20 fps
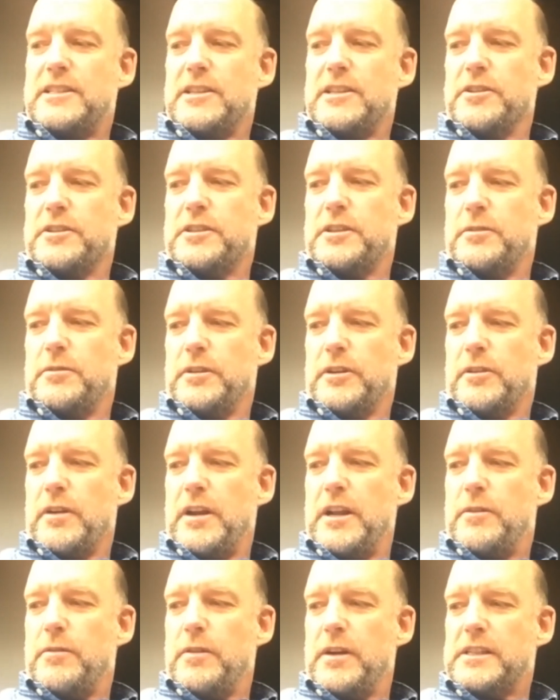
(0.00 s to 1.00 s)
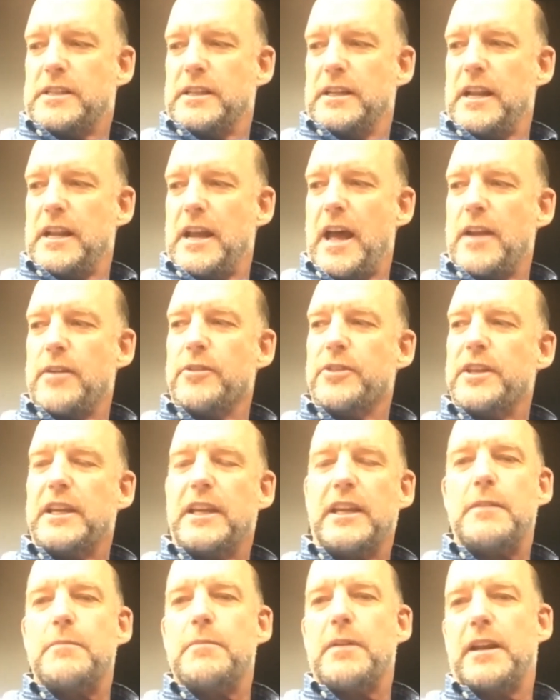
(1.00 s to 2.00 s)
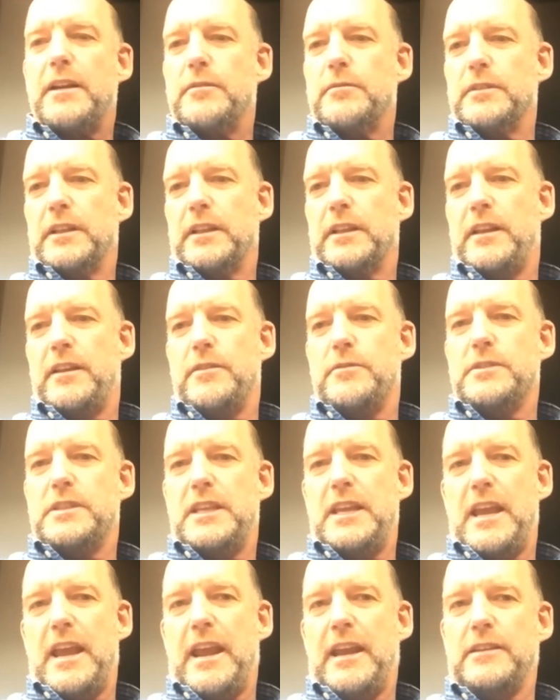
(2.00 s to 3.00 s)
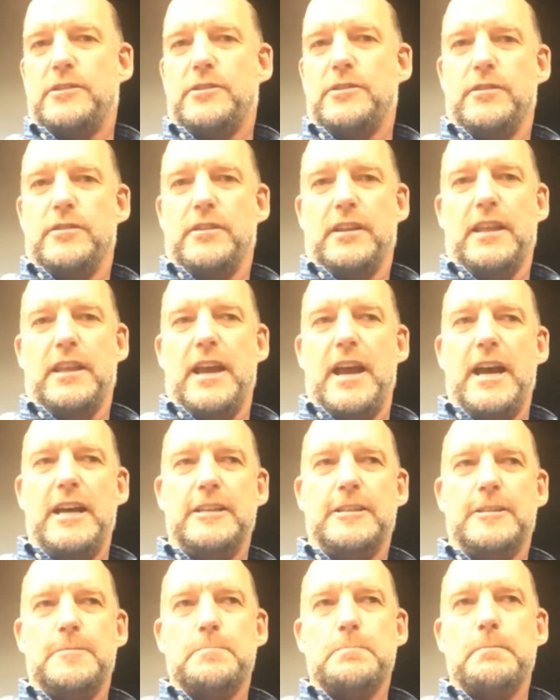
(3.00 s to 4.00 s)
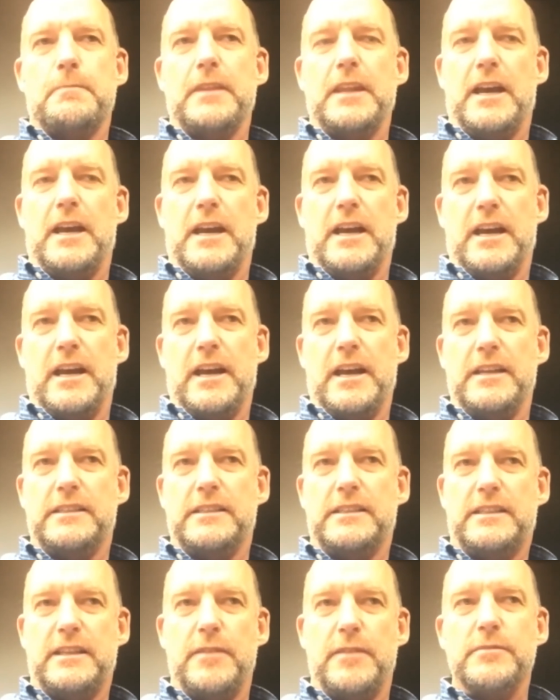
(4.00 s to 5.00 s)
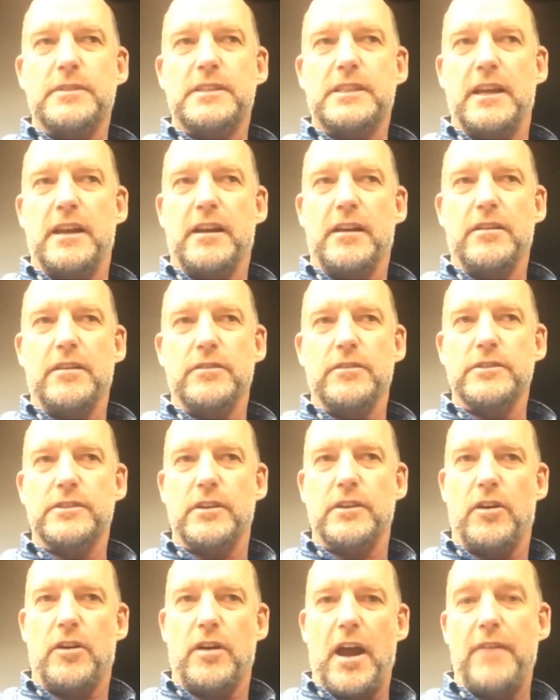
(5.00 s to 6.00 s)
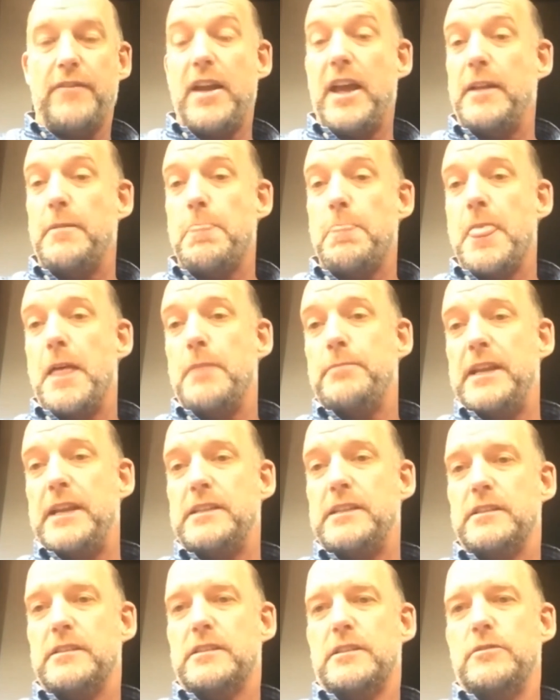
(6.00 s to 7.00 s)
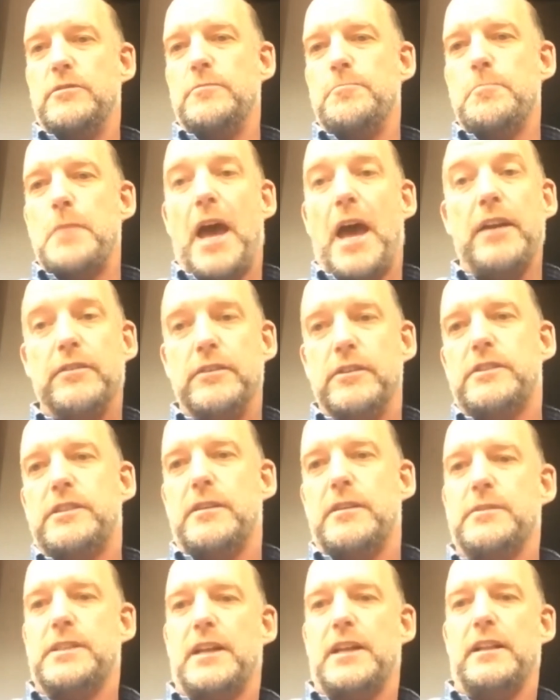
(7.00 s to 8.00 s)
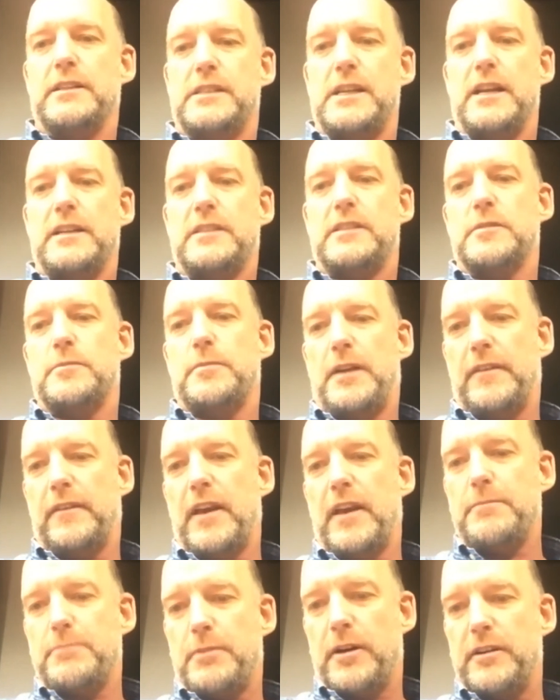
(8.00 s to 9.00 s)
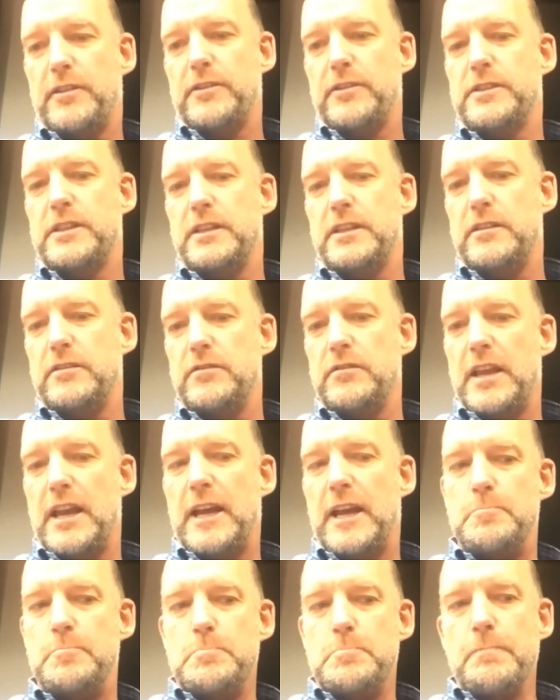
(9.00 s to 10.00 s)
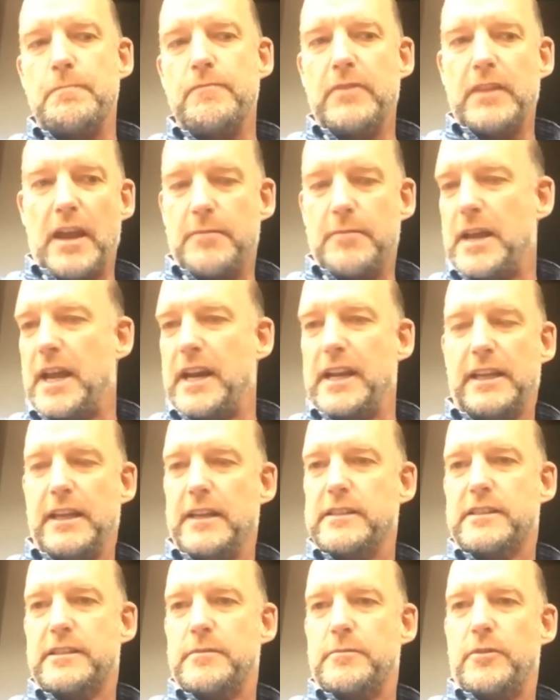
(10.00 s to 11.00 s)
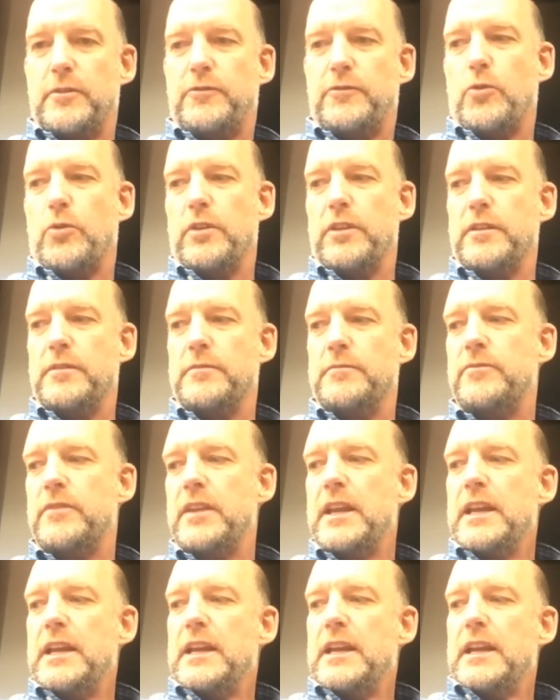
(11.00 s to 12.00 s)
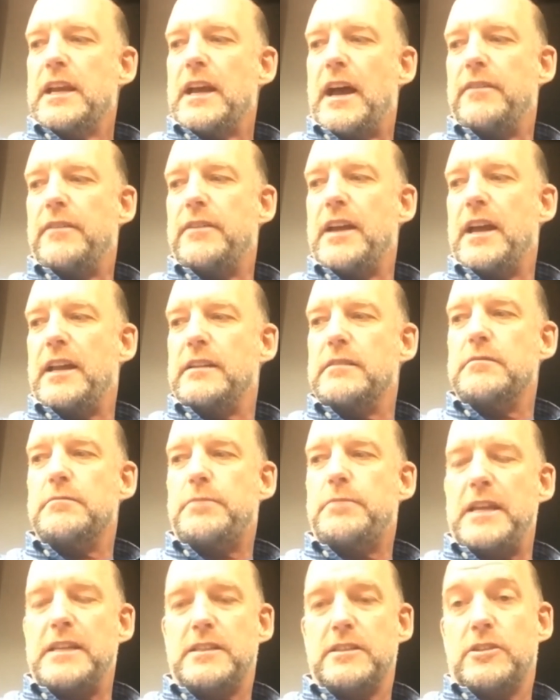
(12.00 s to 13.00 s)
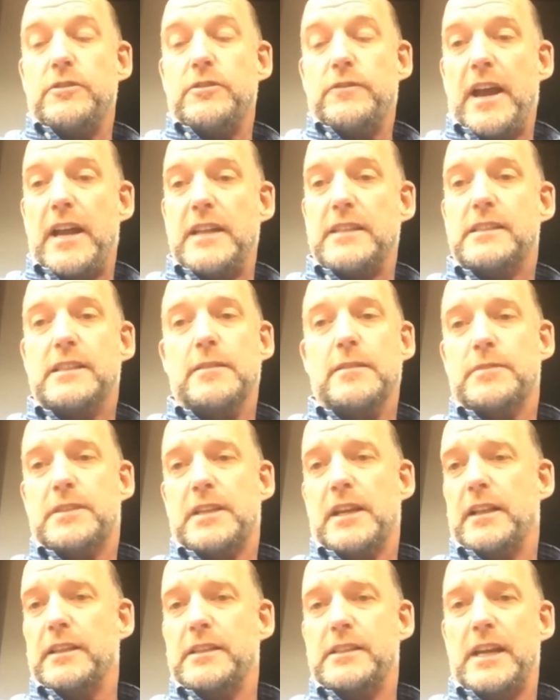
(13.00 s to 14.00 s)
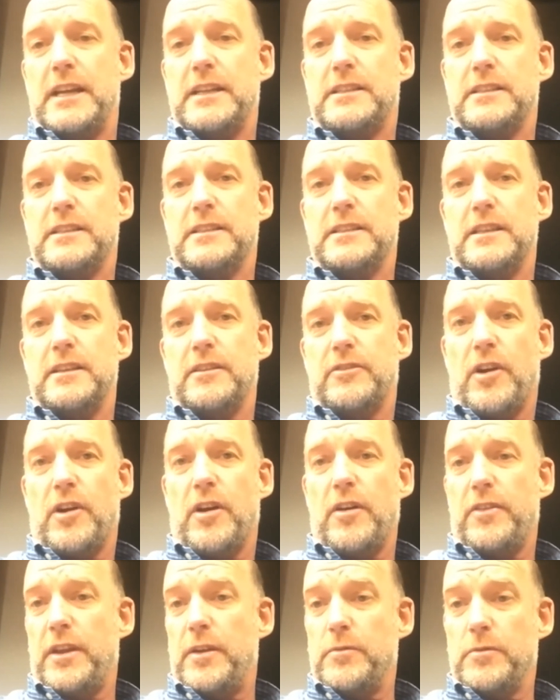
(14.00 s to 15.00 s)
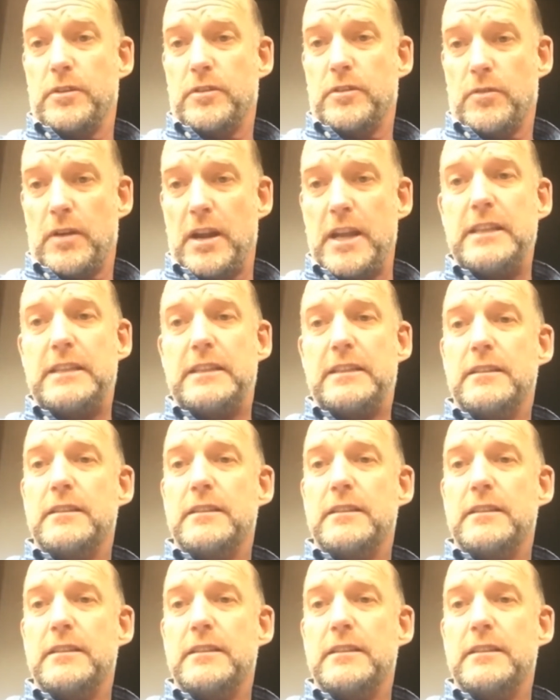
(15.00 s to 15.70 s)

also a great question. I don't think anybody really knows the answer to that. Stem cells, I've had patients who, I don't do stem cell injections, but I've got partners that do that. I'm not against them or for them. I've had patients who've had stem cell injections that thought they were great.